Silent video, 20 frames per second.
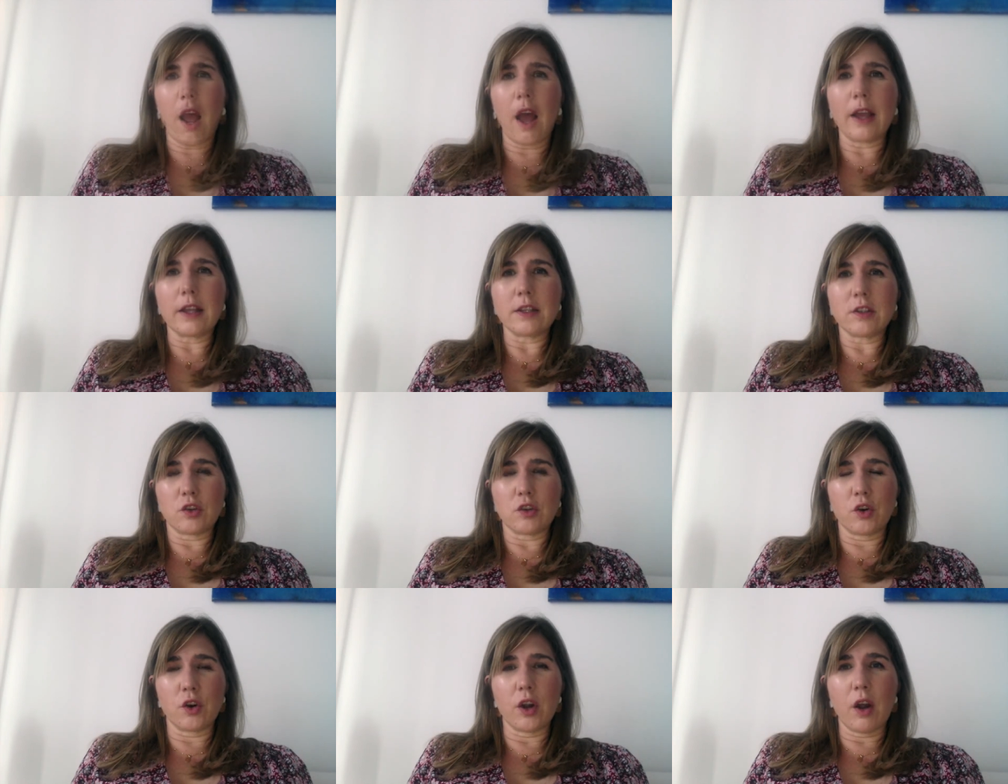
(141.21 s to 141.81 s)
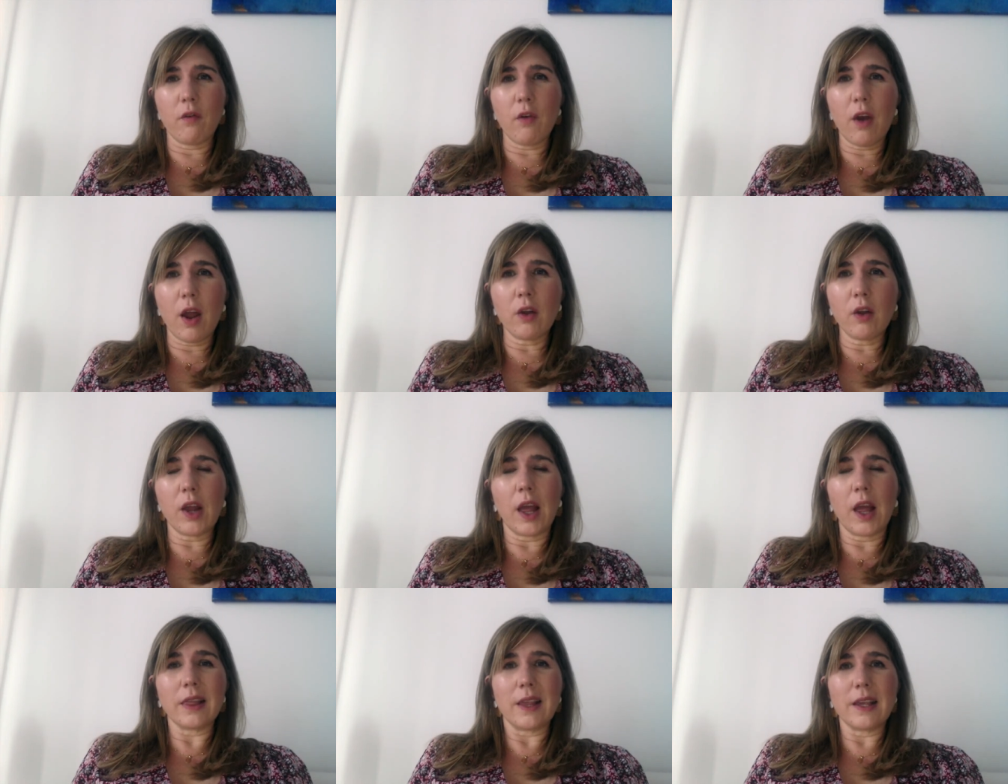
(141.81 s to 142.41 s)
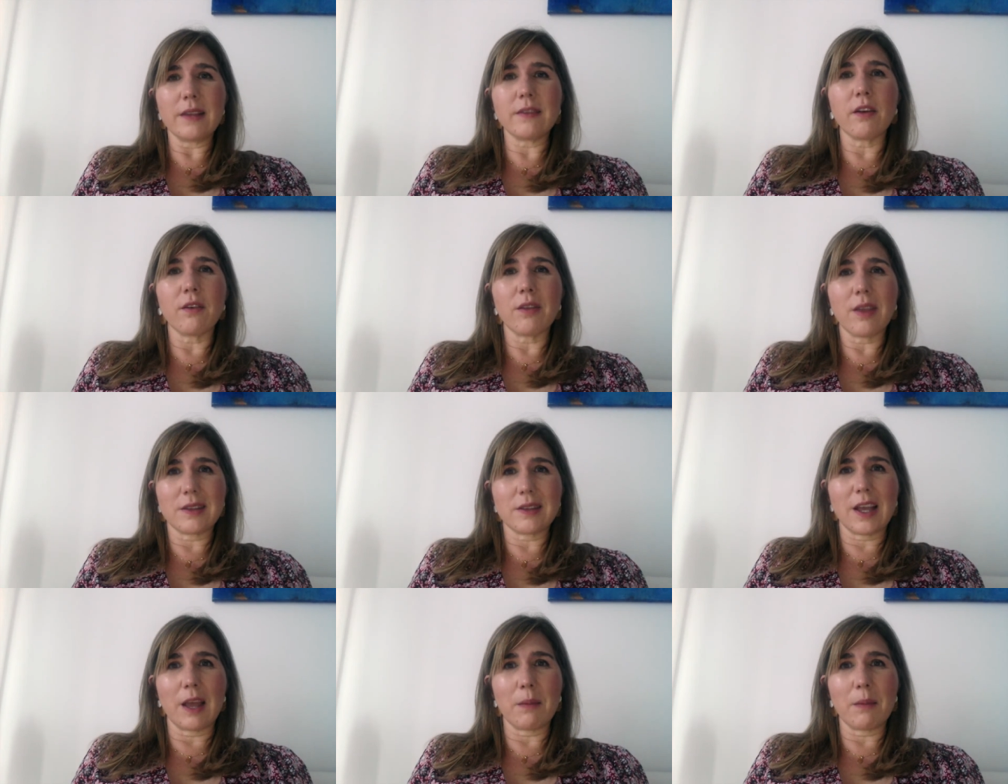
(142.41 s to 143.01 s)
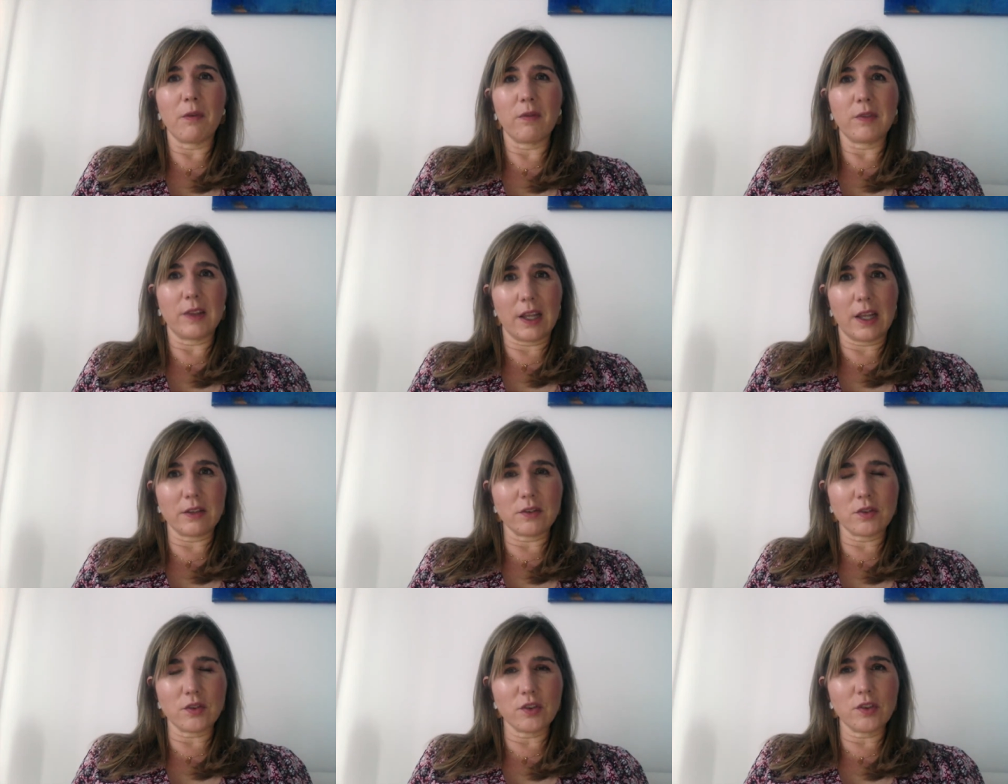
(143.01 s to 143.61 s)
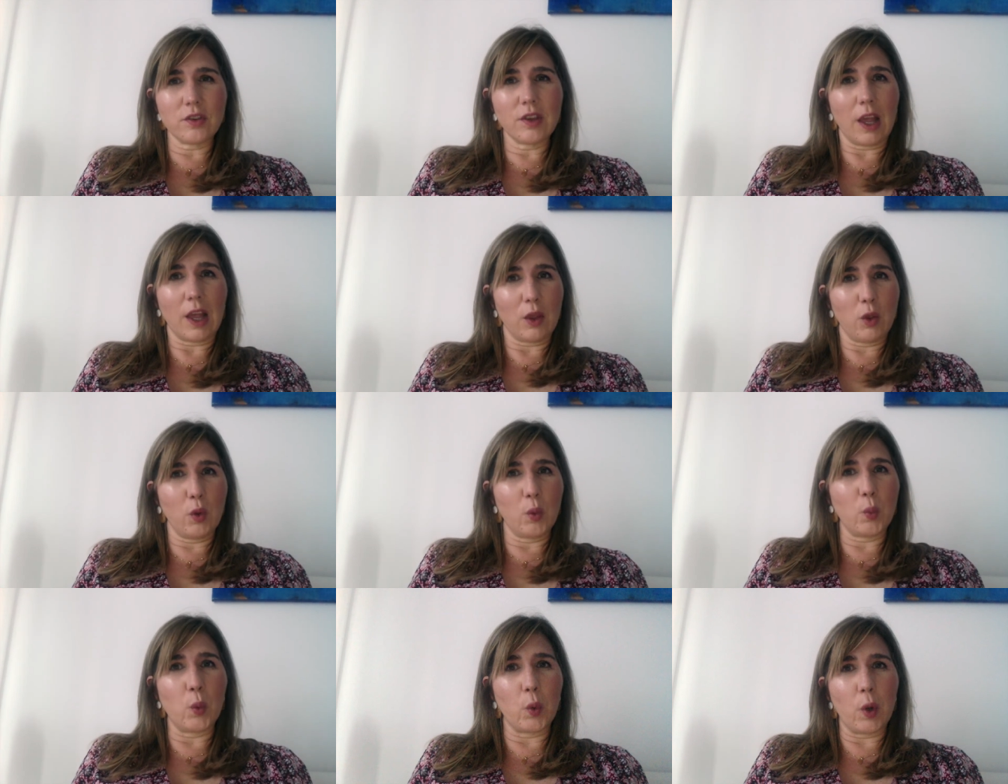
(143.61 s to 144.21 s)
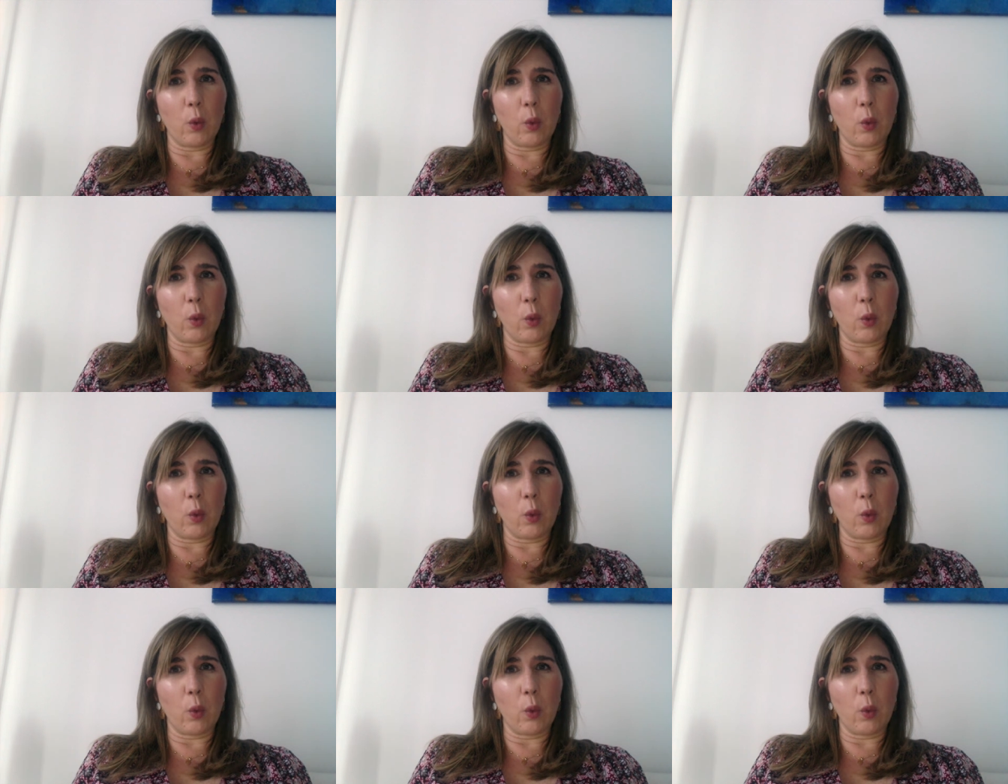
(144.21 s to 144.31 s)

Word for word: I turn around, and these are the type of lenders that you